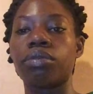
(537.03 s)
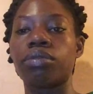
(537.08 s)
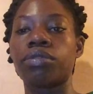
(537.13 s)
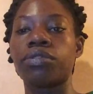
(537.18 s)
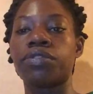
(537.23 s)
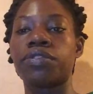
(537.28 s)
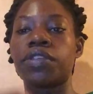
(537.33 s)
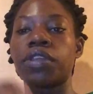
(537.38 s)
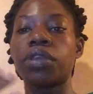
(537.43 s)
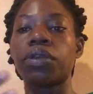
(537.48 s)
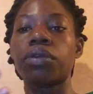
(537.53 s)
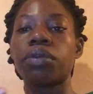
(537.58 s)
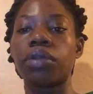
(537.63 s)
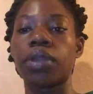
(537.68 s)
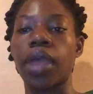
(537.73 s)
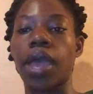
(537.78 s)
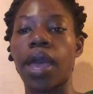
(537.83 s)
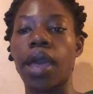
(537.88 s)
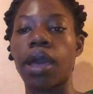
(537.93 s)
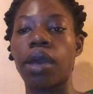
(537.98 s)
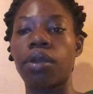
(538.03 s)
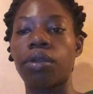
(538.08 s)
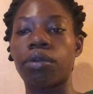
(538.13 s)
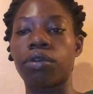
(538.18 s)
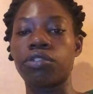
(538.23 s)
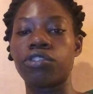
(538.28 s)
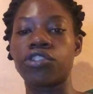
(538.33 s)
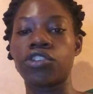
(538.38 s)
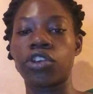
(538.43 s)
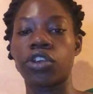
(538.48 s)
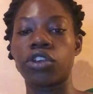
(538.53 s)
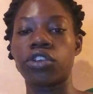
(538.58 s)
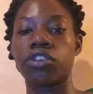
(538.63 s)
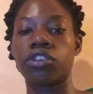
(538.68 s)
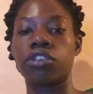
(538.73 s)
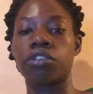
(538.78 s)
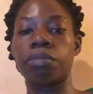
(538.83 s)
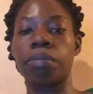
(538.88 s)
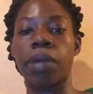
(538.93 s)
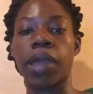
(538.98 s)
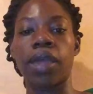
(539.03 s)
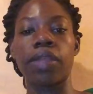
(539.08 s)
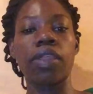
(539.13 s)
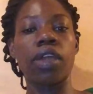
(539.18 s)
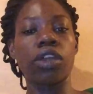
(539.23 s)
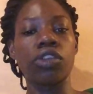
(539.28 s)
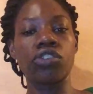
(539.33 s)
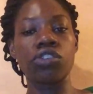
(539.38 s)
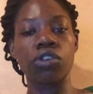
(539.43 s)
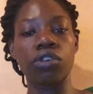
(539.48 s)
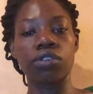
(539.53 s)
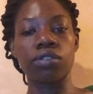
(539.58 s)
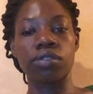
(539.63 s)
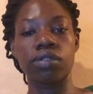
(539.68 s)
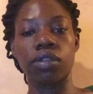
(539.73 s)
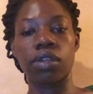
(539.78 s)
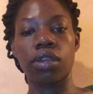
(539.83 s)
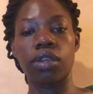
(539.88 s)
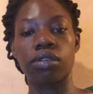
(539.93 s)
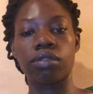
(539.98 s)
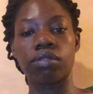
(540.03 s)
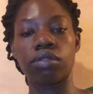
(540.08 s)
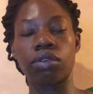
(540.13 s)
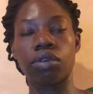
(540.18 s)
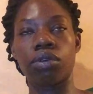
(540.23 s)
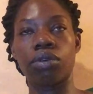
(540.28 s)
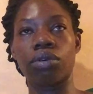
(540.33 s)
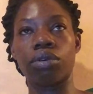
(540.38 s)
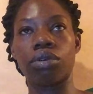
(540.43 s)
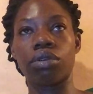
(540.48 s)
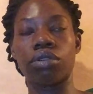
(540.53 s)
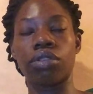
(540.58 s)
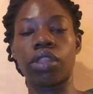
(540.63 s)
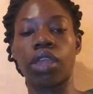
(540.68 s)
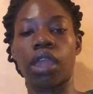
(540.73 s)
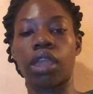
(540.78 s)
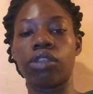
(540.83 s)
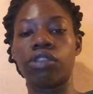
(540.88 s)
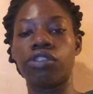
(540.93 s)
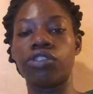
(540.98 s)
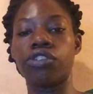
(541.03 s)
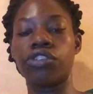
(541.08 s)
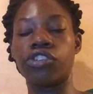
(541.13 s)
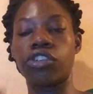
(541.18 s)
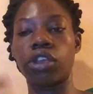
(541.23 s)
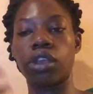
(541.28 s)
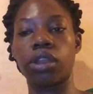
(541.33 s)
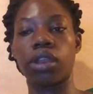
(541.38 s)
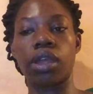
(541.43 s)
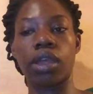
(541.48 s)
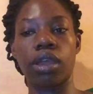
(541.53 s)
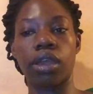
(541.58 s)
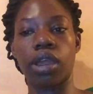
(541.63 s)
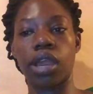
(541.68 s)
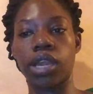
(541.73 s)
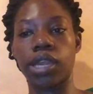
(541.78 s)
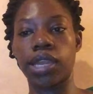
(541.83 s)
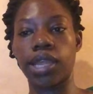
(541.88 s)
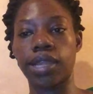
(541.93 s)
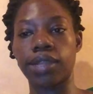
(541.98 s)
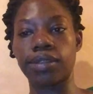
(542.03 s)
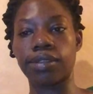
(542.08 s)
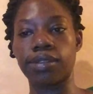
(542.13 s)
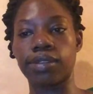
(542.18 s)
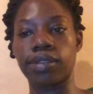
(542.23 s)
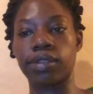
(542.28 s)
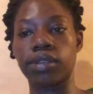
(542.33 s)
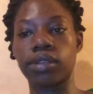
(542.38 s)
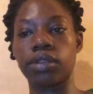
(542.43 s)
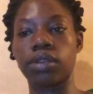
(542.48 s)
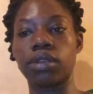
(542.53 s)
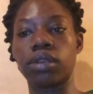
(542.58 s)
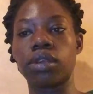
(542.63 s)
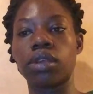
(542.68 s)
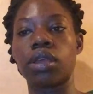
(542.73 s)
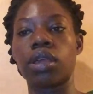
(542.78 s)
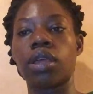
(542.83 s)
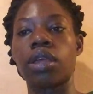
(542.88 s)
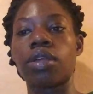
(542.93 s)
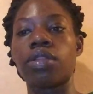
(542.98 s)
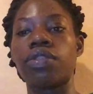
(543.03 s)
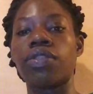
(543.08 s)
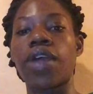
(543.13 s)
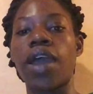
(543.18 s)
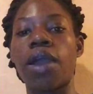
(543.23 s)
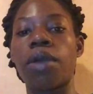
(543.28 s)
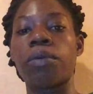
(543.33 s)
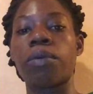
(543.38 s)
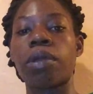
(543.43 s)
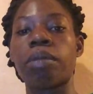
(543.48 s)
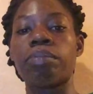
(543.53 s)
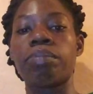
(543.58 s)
singled out or judged by their choices or their gender identity. That way,